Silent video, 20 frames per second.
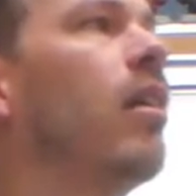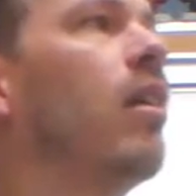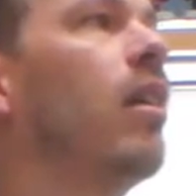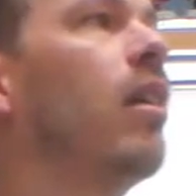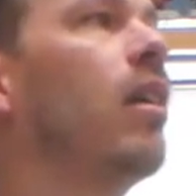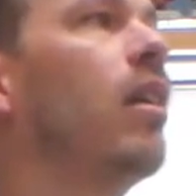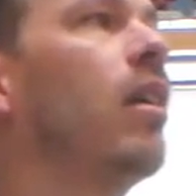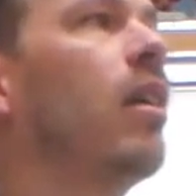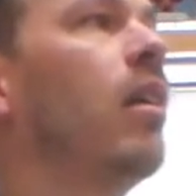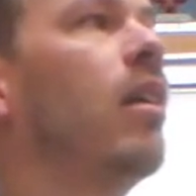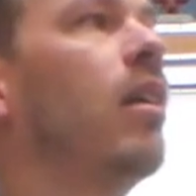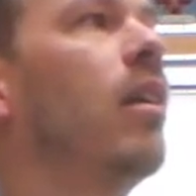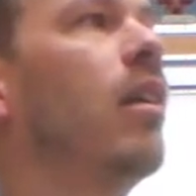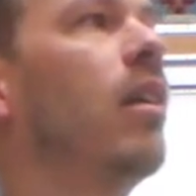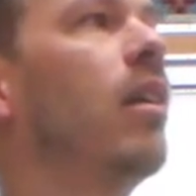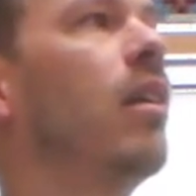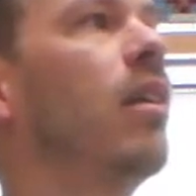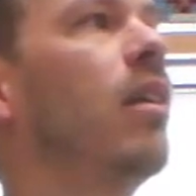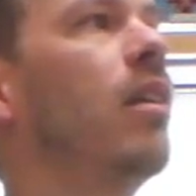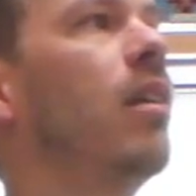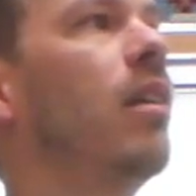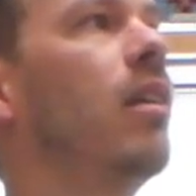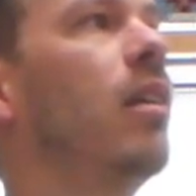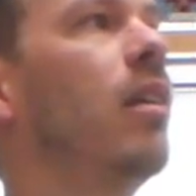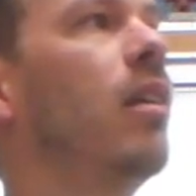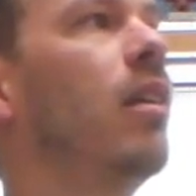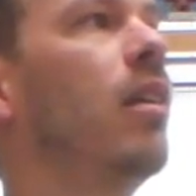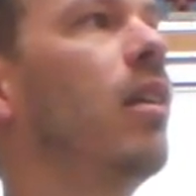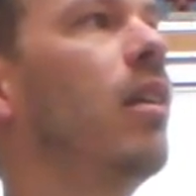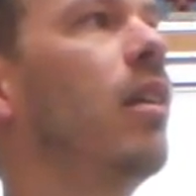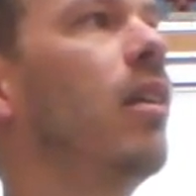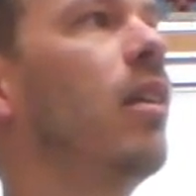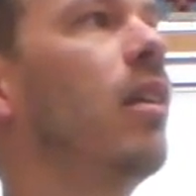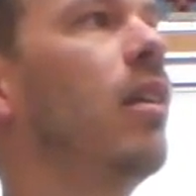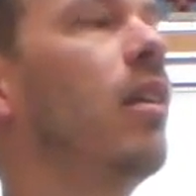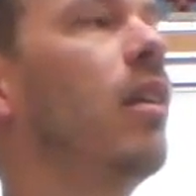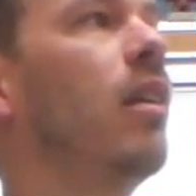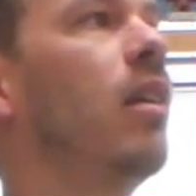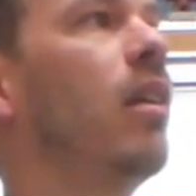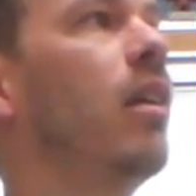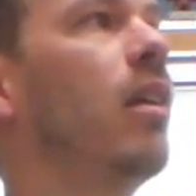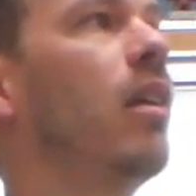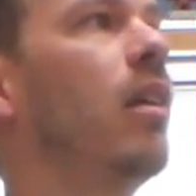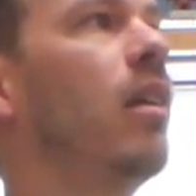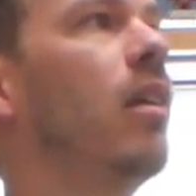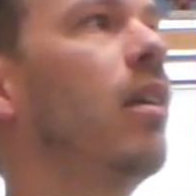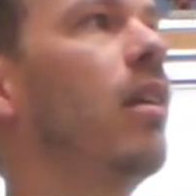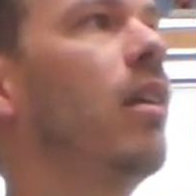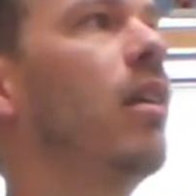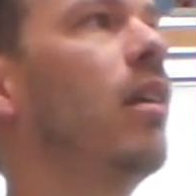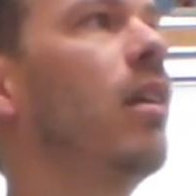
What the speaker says: Nothing is said.